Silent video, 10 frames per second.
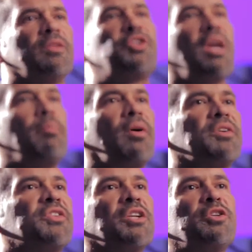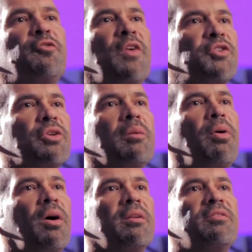The J-bar is such a functional
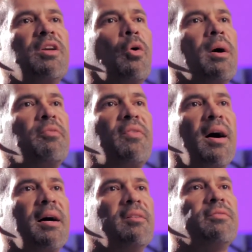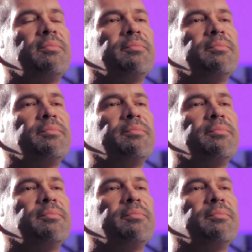part of the OM5,